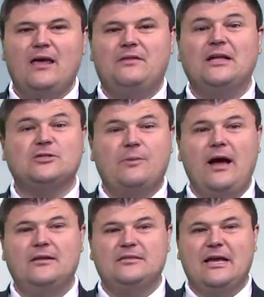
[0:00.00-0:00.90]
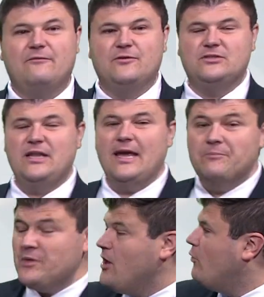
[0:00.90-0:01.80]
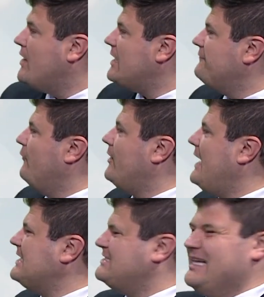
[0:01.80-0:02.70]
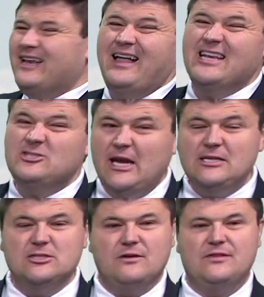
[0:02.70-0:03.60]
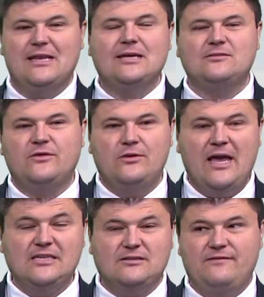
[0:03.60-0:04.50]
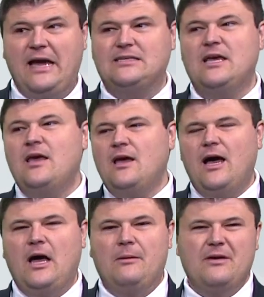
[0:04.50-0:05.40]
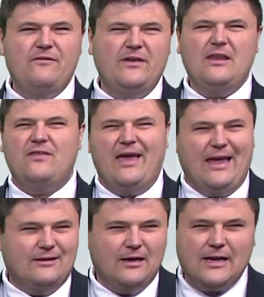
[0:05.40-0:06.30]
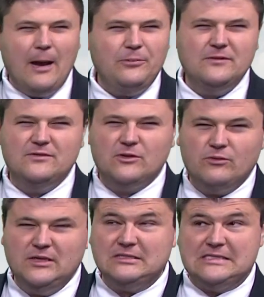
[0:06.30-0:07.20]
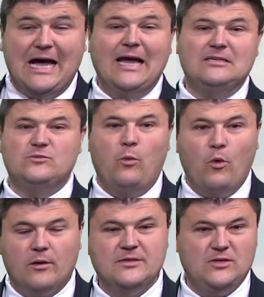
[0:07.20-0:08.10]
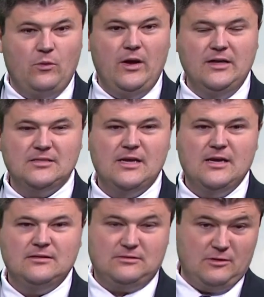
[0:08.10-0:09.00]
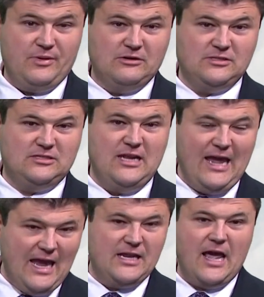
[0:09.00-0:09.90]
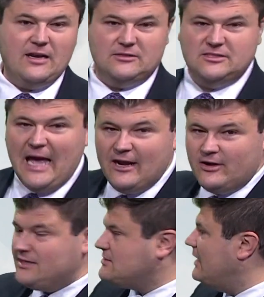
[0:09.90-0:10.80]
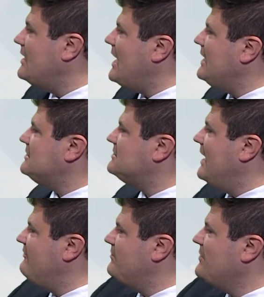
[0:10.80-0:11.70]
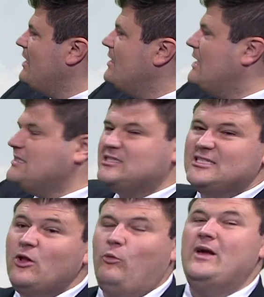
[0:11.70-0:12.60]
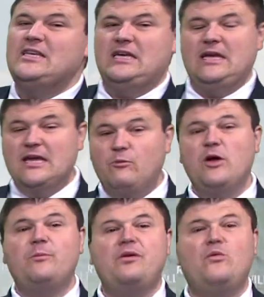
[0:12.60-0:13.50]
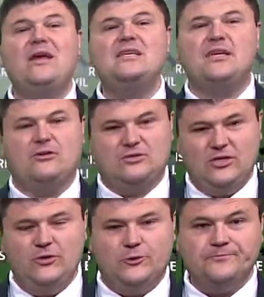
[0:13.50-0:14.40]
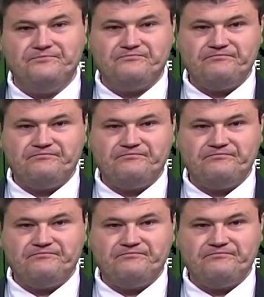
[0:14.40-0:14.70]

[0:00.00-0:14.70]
And that's your pollen count for today. Weekend forecast, not a lot of changes over the next few days. In fact, um, if anything, a couple of degrees, not as warm as it was compared to today. 88 on Saturday, Sunday, 87. It's still windy. It will be windier too.